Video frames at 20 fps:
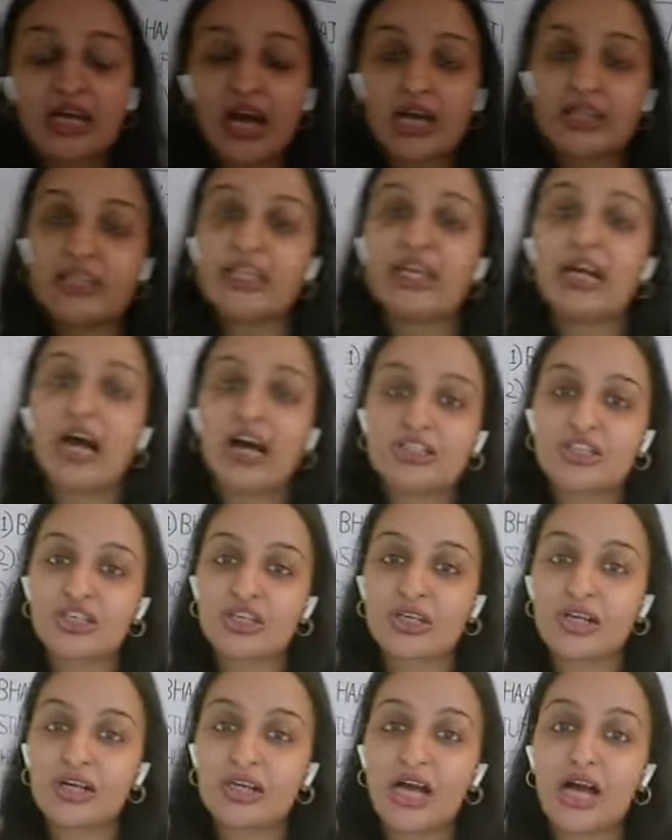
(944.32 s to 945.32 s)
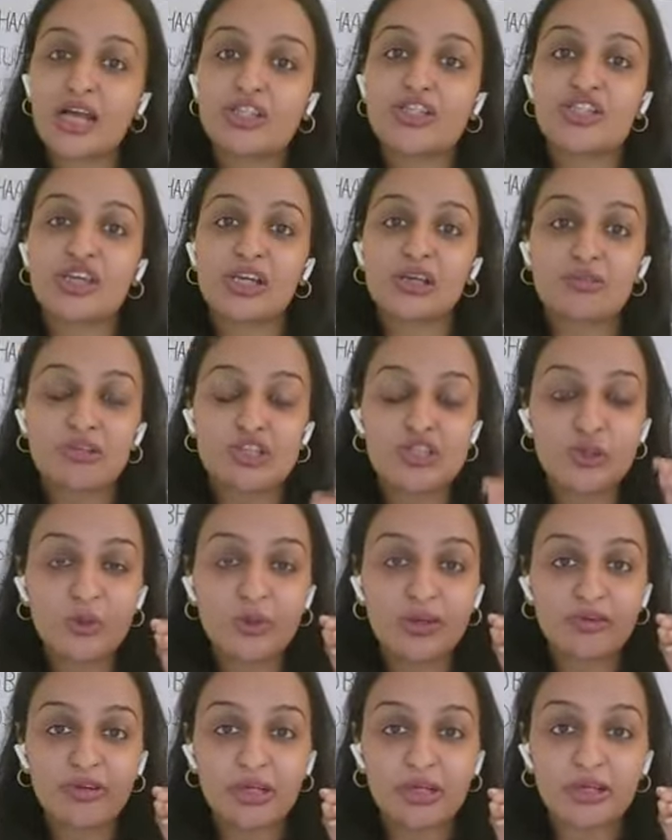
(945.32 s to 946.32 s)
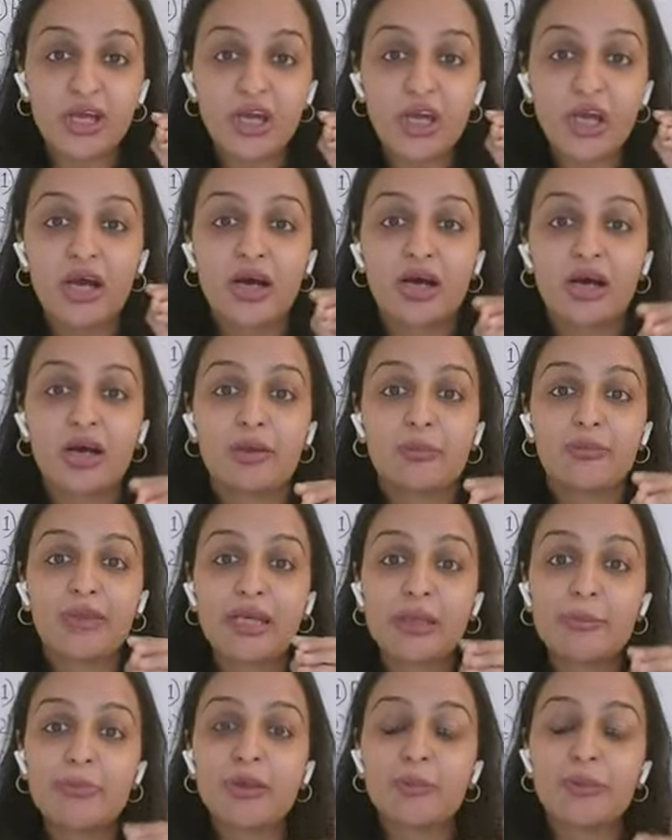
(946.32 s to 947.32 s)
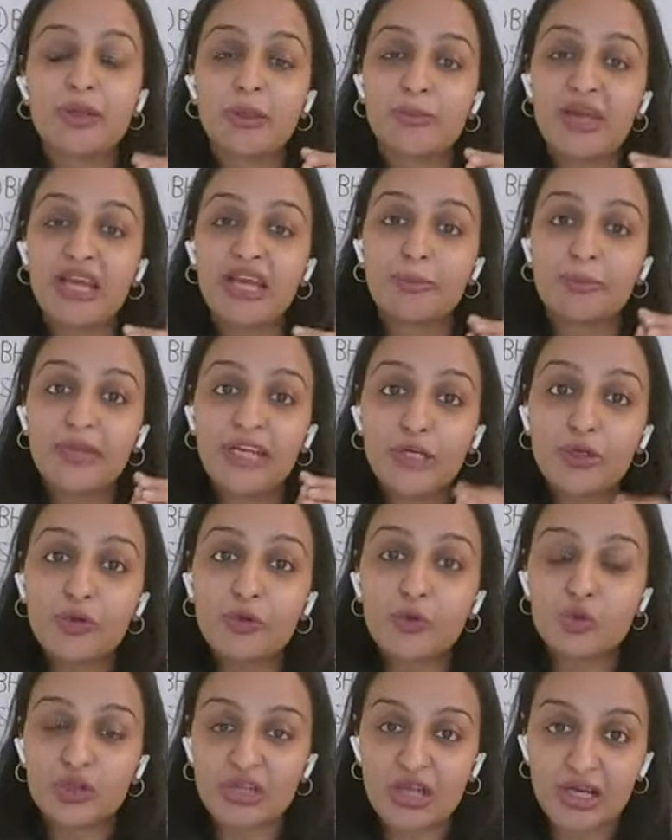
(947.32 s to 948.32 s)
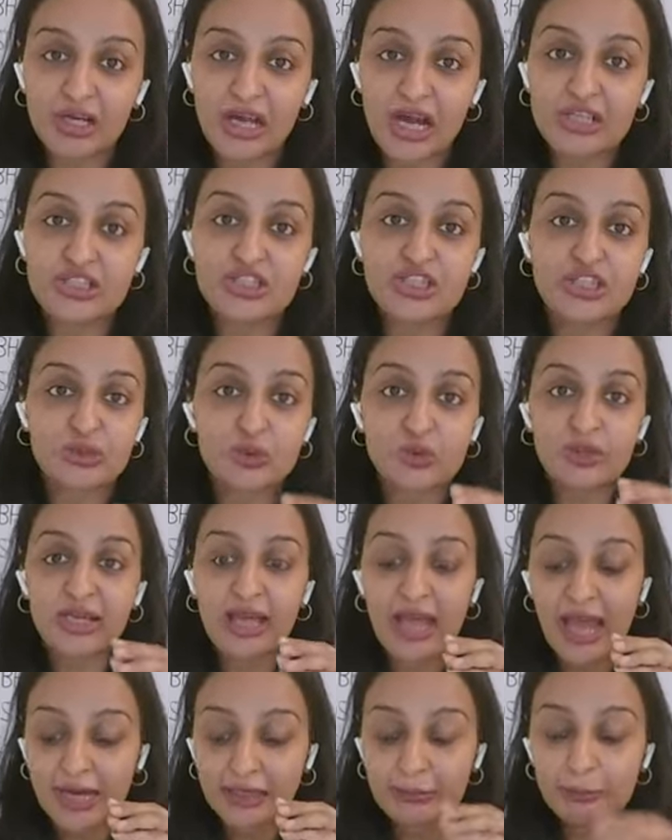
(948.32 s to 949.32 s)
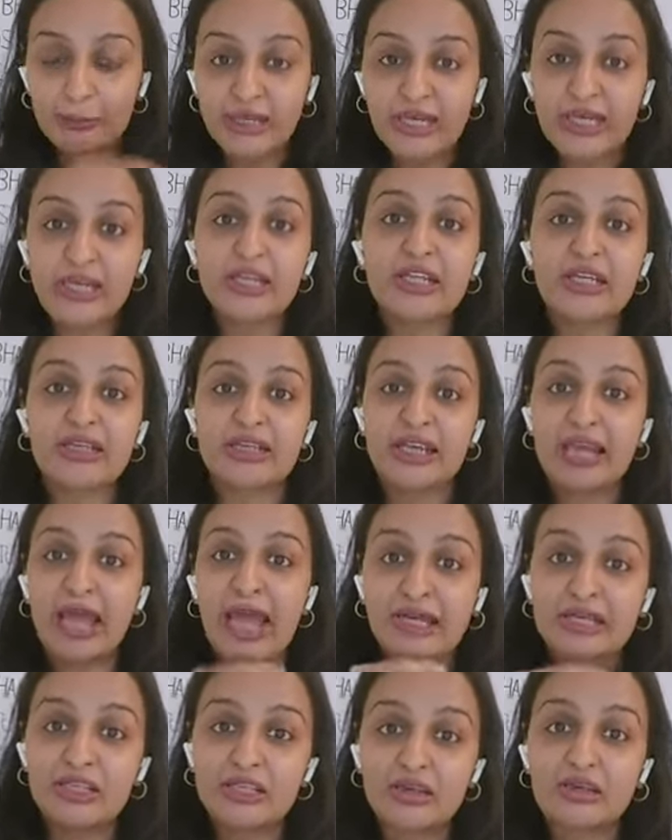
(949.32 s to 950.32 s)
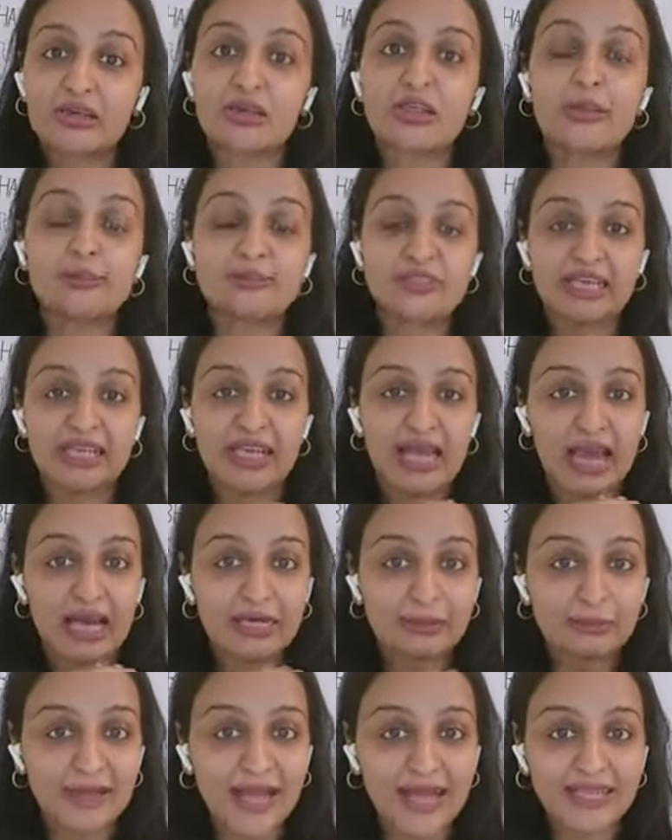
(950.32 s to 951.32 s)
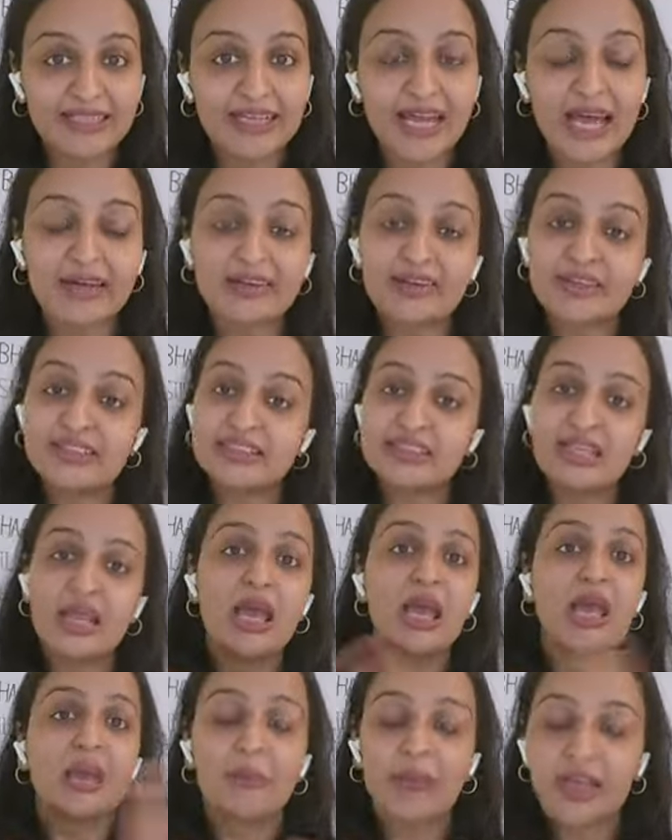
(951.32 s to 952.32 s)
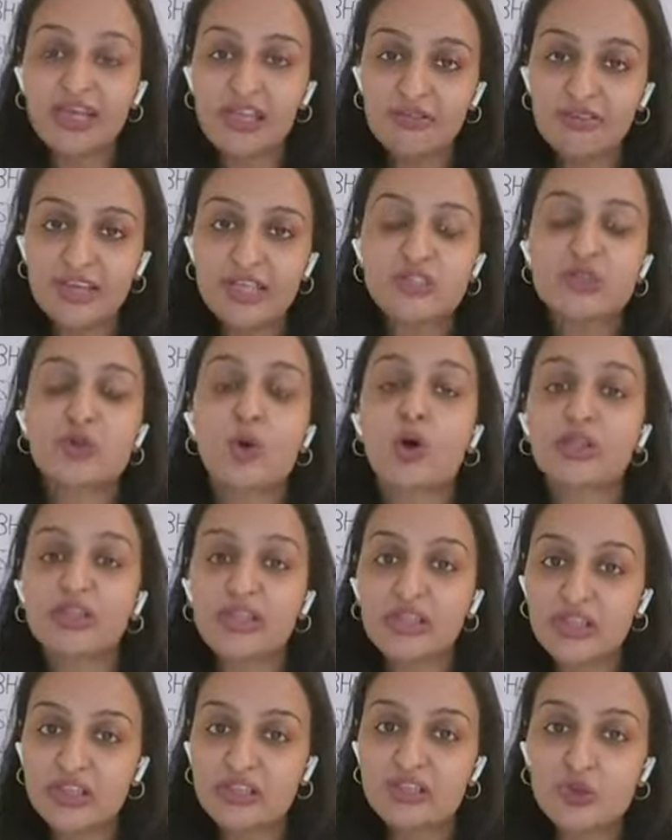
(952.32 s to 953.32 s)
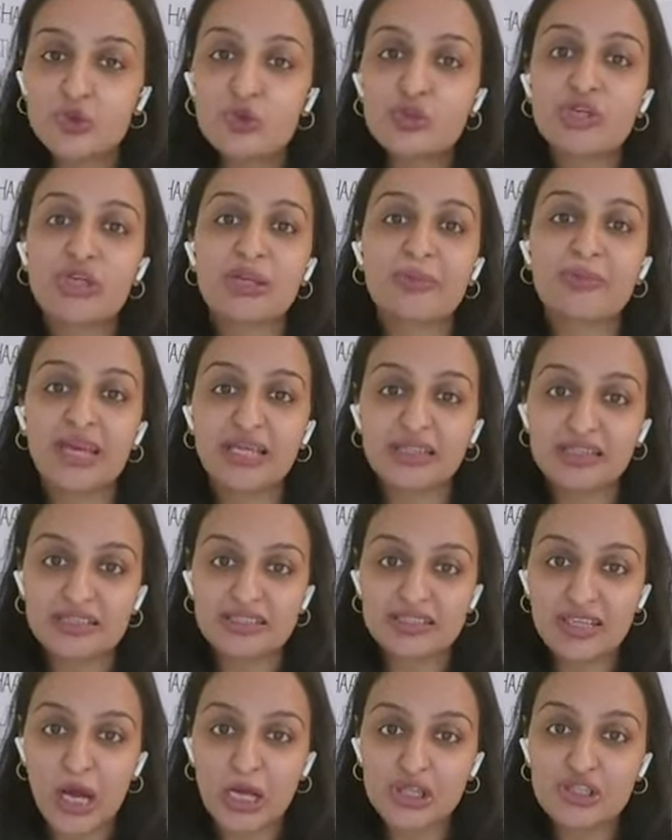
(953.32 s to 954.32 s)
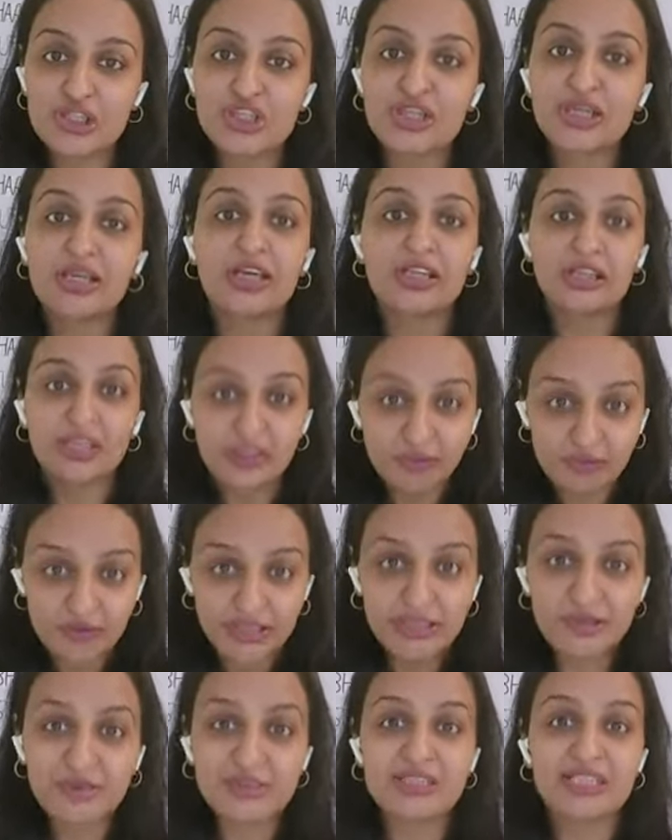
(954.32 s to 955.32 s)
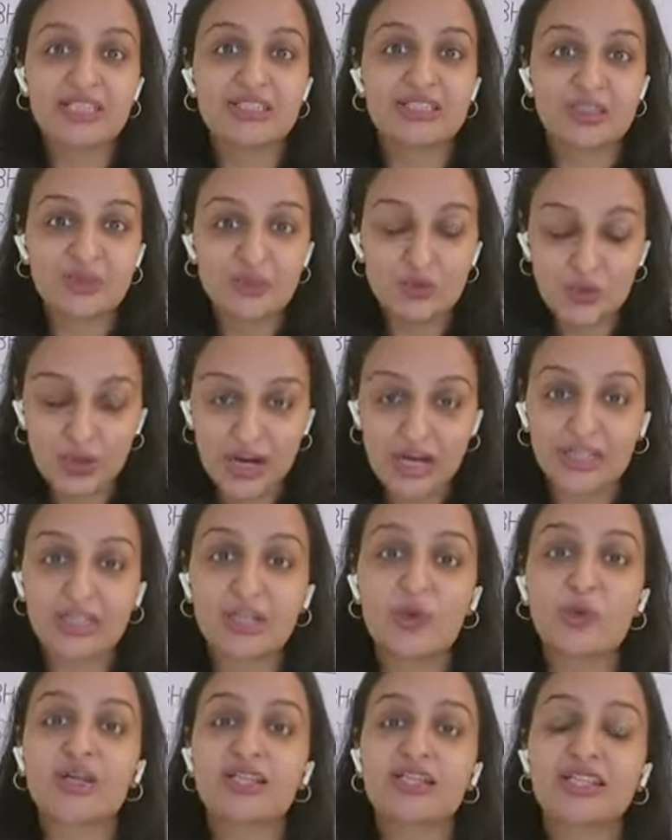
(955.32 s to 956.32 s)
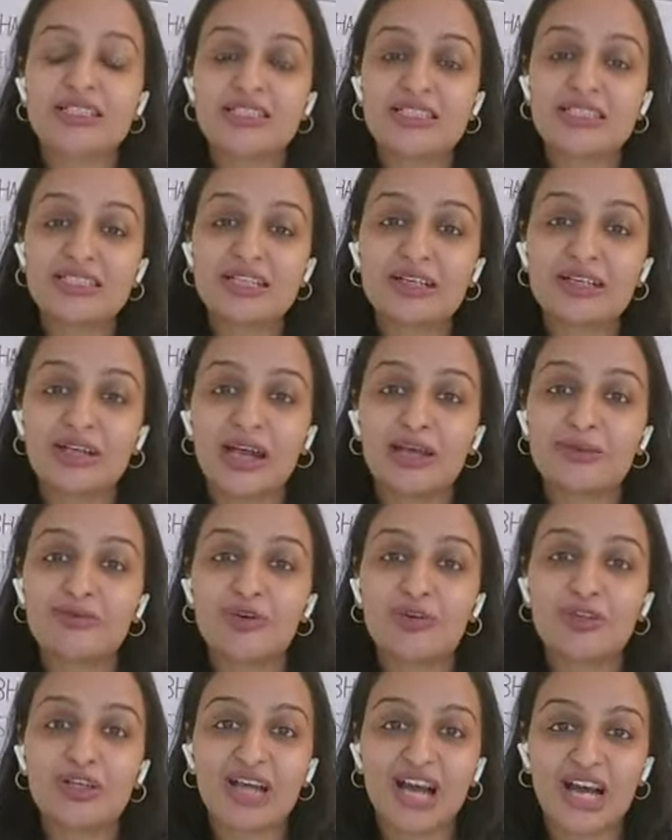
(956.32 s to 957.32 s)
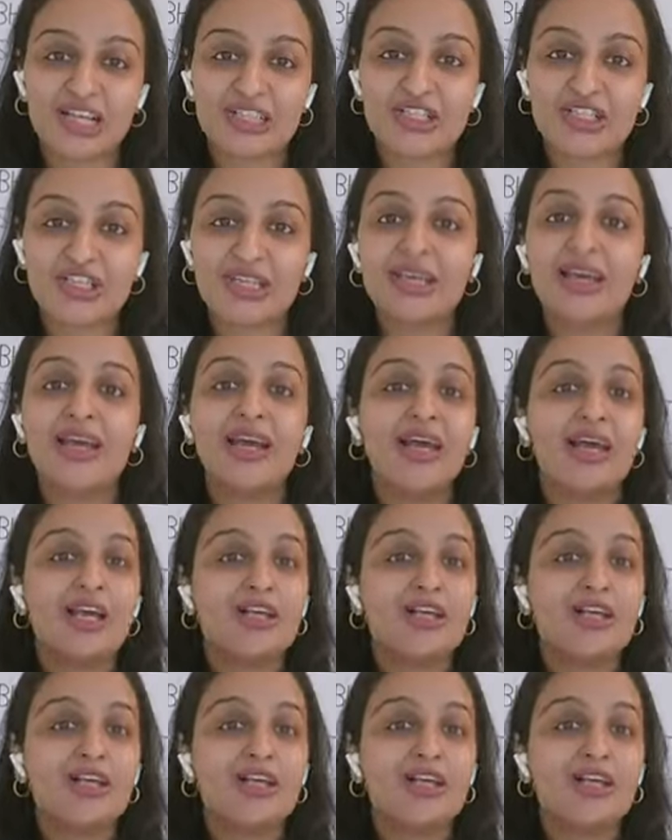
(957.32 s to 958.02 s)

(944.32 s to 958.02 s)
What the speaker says: a kali gajar ka kanji in which you even, many people make beetroot ka kanji. So they add beet and they add turnips, they add black carrots. Many ways, North Indians usually make this kanji in the winter season. So right now, this is the time for the kanji.